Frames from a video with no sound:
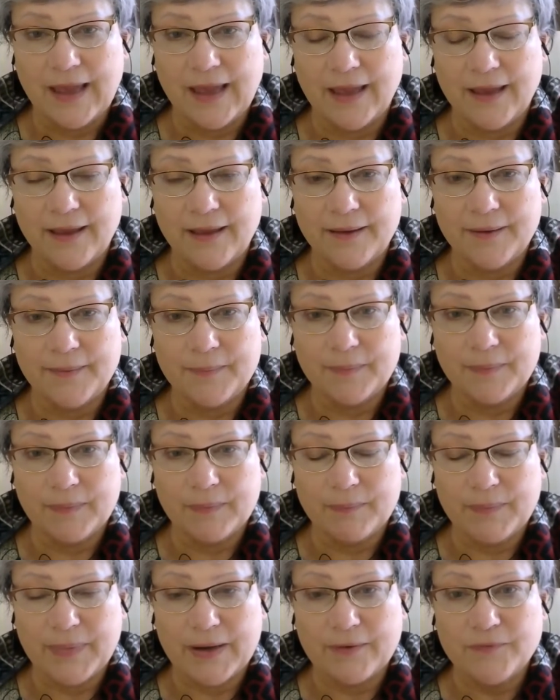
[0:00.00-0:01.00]

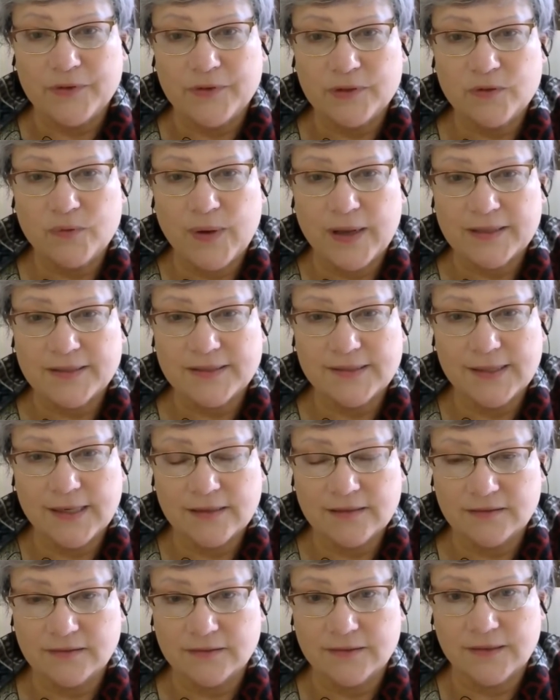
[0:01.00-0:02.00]
But I feel quite
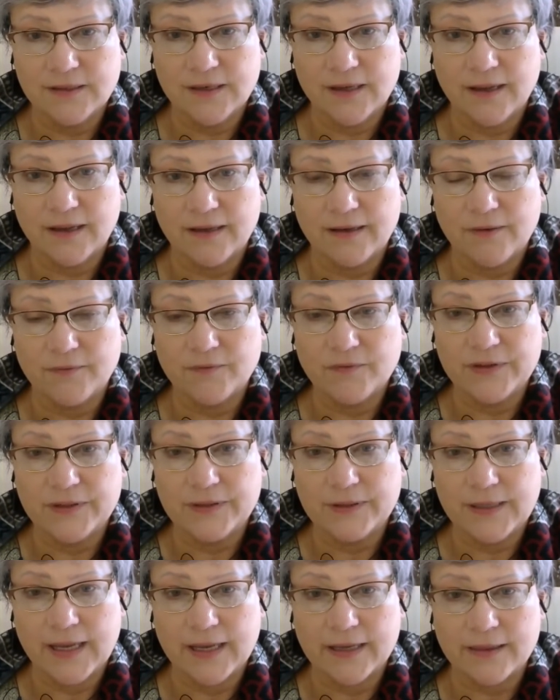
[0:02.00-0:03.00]
settled now, and I
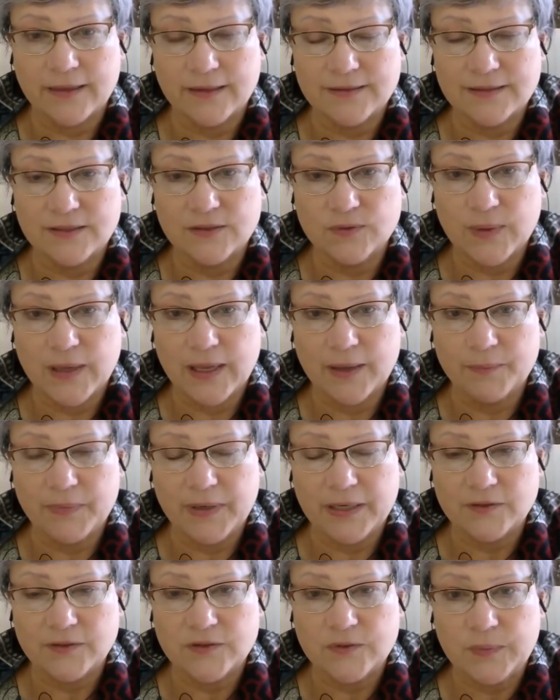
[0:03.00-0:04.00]
feel like this is where I'm
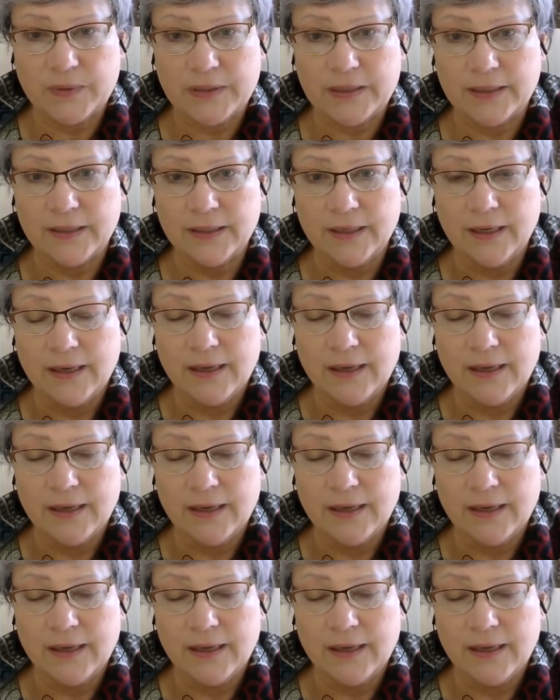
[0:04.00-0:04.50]
meant to be.